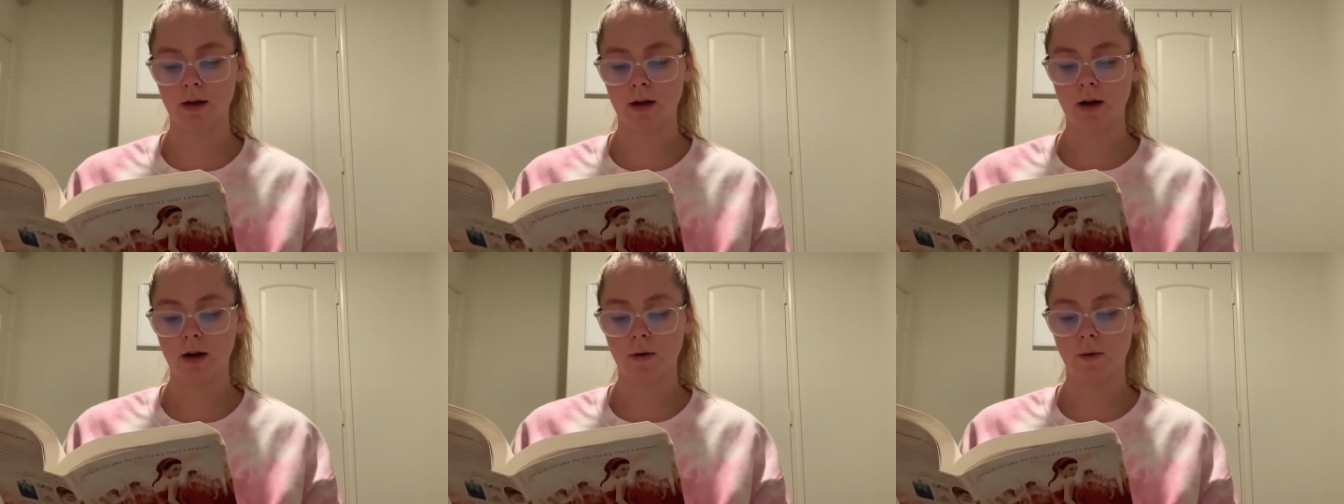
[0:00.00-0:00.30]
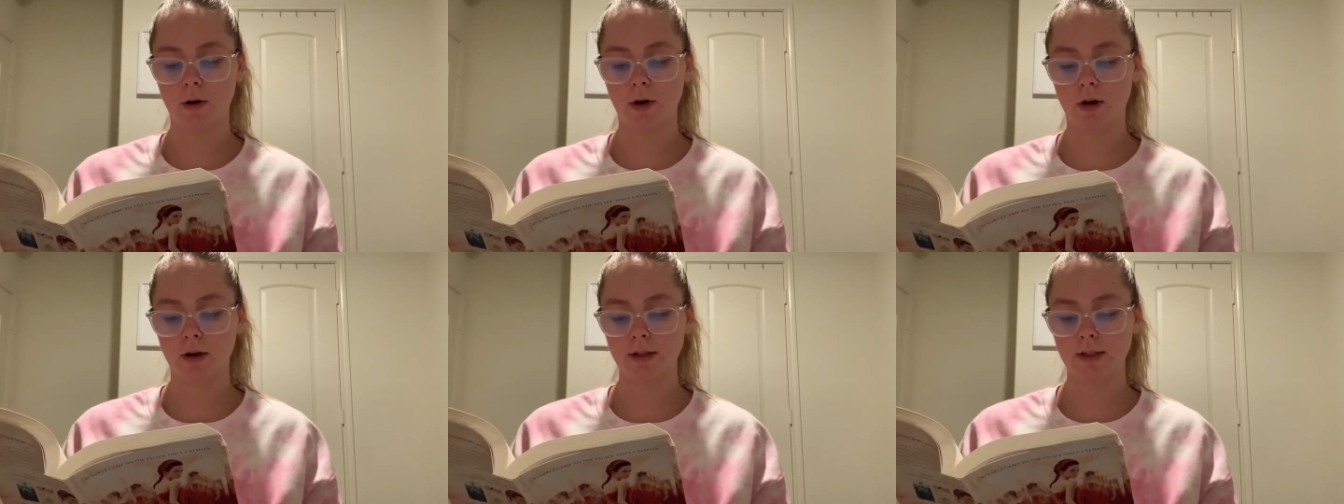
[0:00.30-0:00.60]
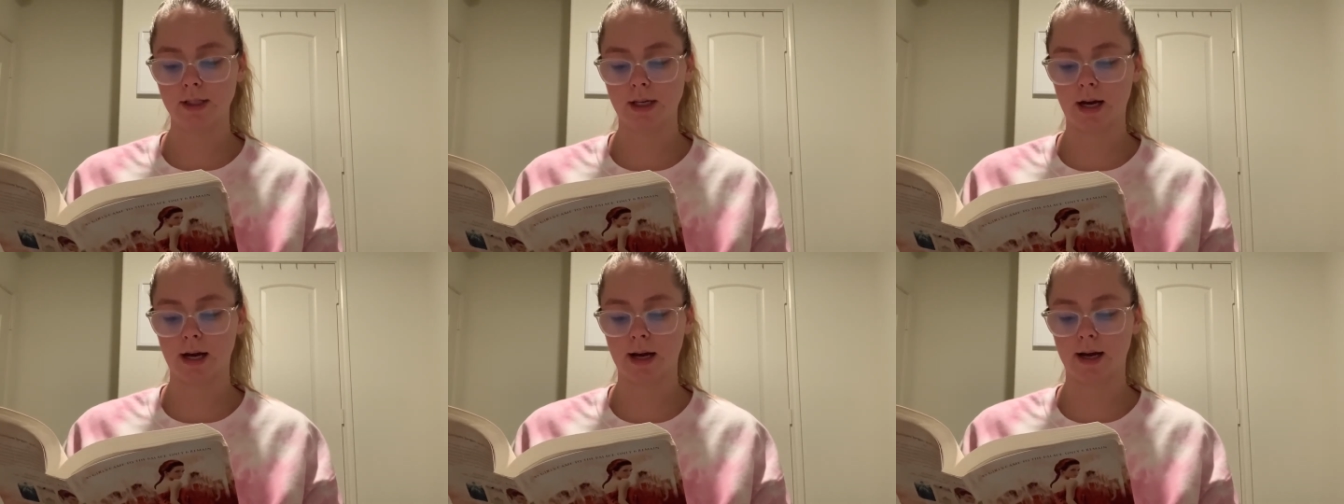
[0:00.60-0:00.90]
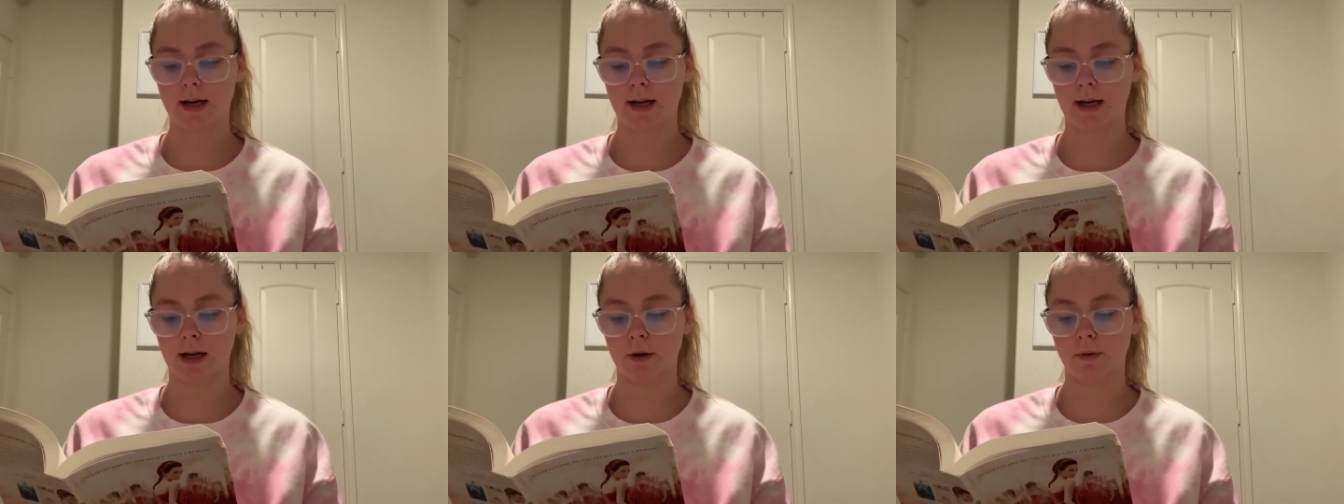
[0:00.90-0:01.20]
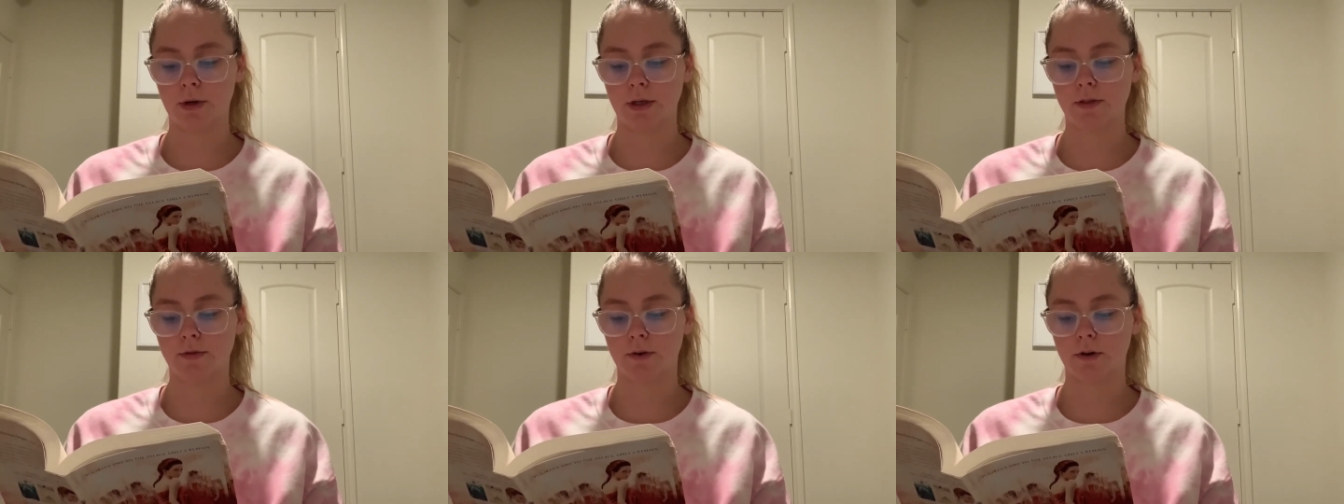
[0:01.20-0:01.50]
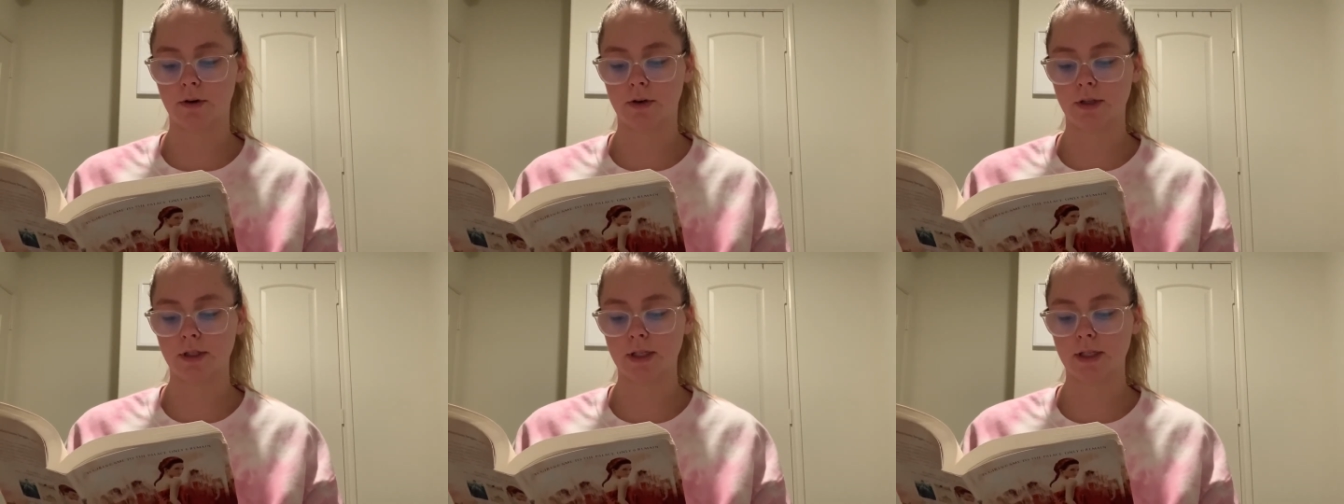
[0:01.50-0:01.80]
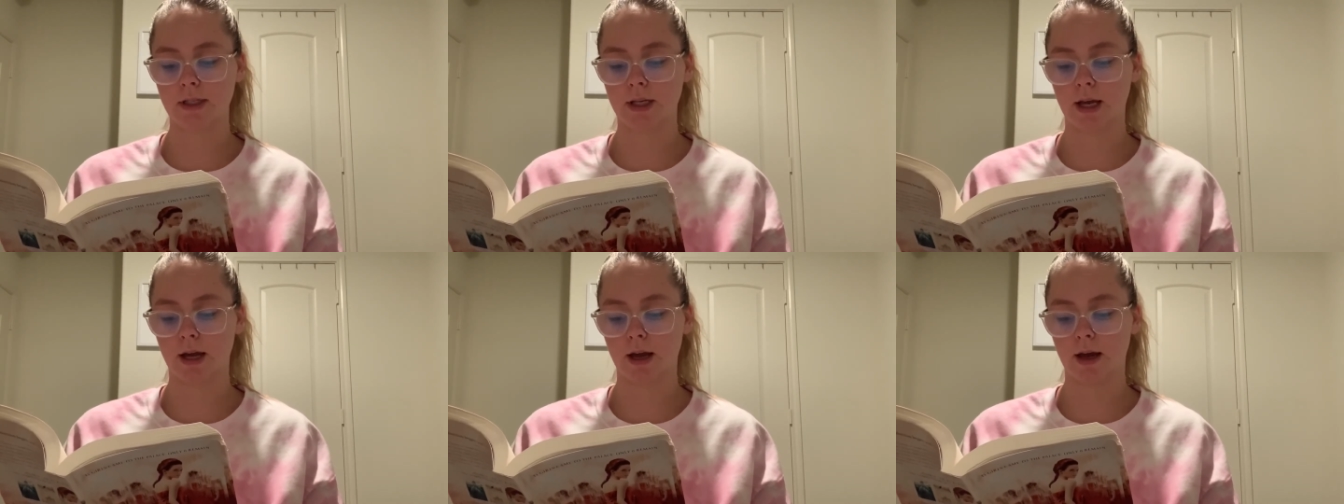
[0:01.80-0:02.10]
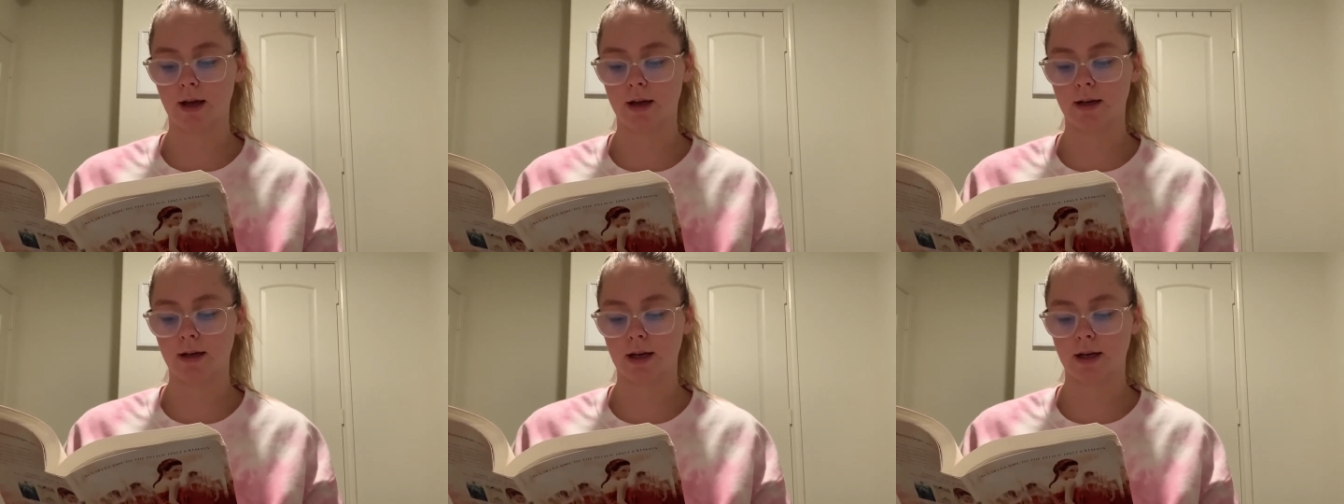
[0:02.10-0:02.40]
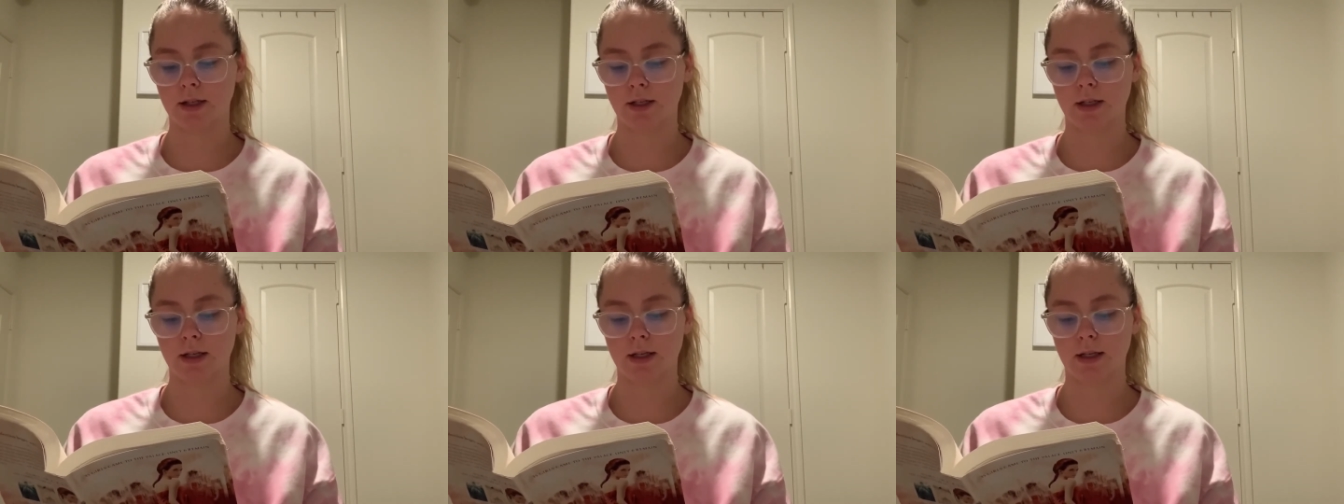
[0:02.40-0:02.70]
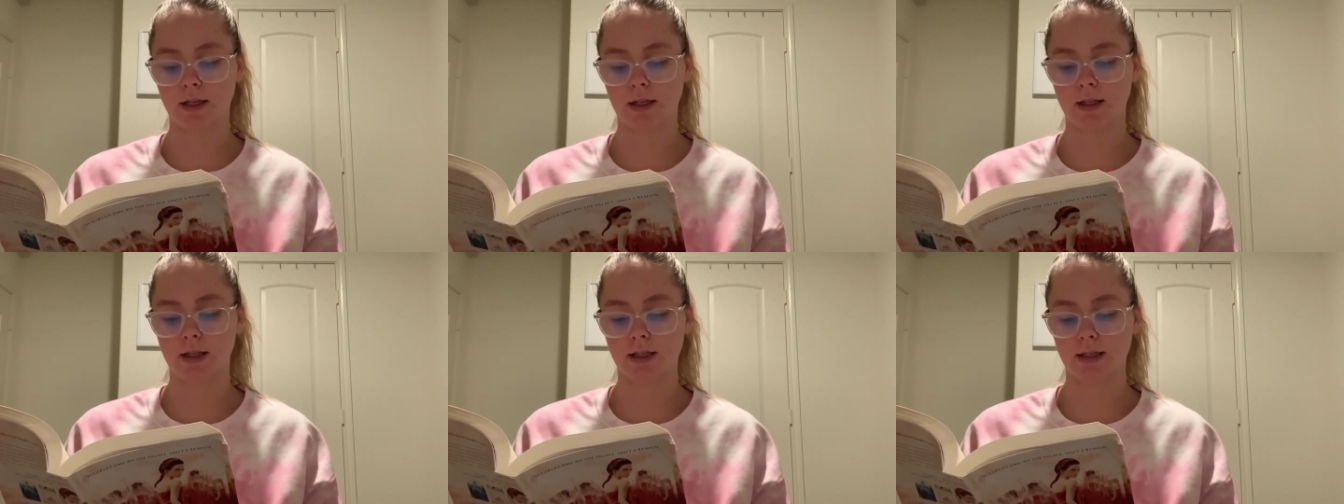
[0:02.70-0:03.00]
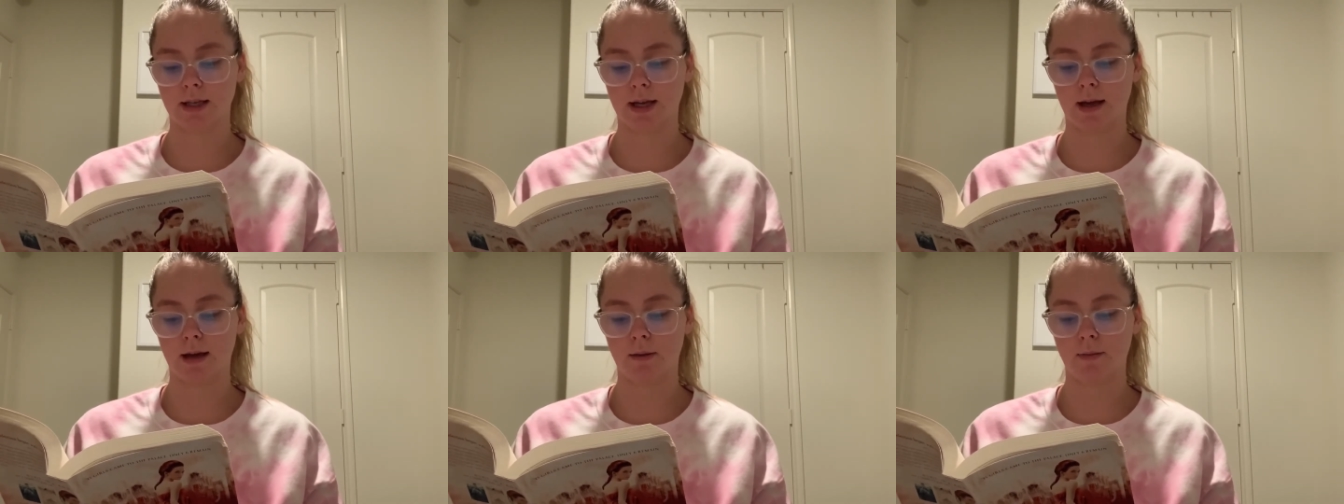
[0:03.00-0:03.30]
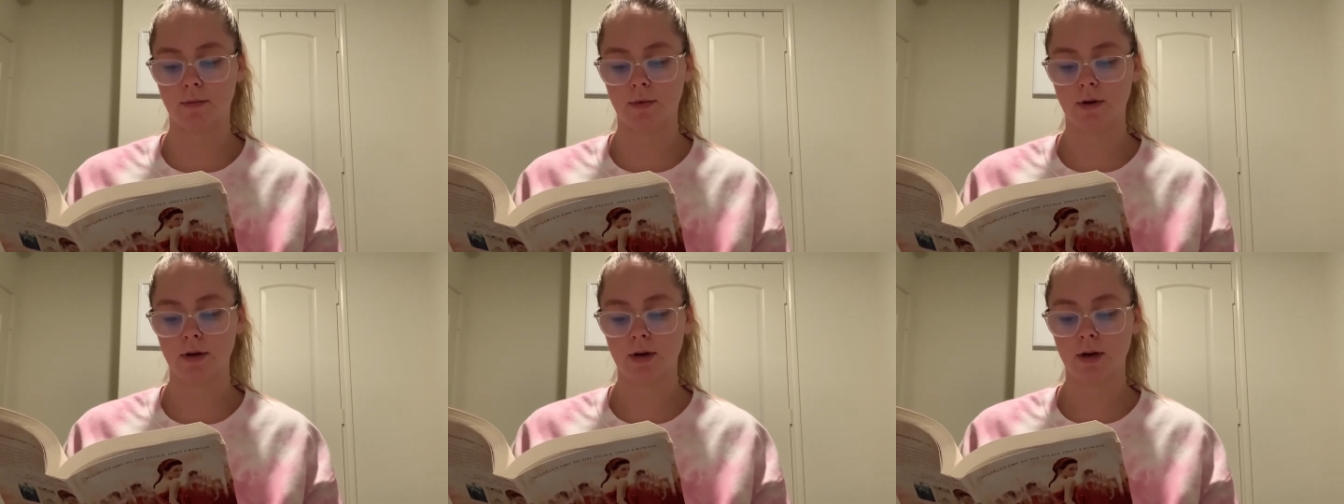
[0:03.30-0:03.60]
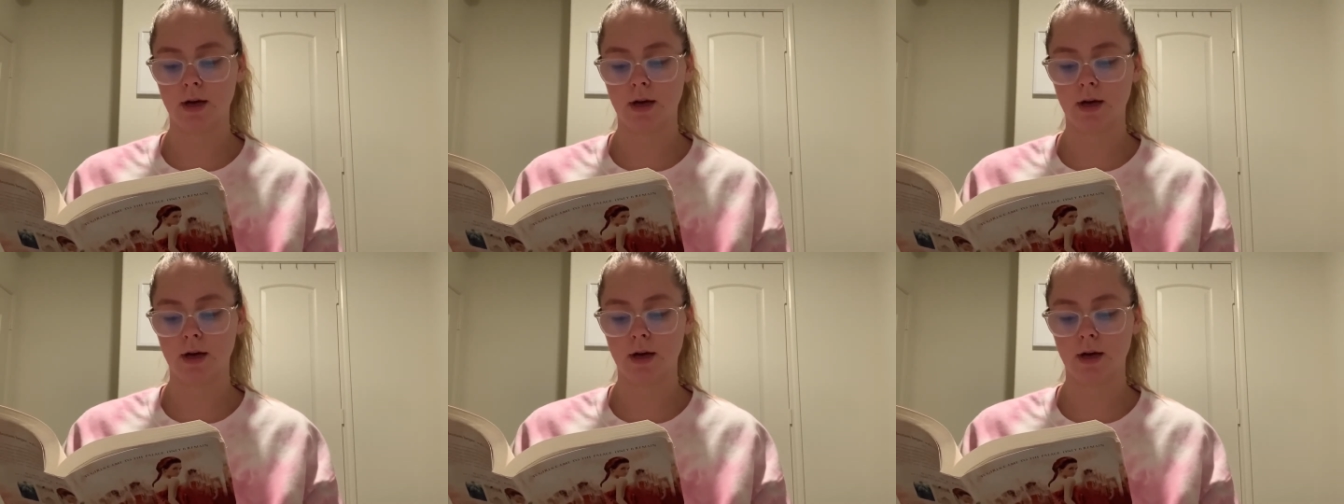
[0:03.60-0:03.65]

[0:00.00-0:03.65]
We all sighed, and I reached for Kriss's hand as she did the same.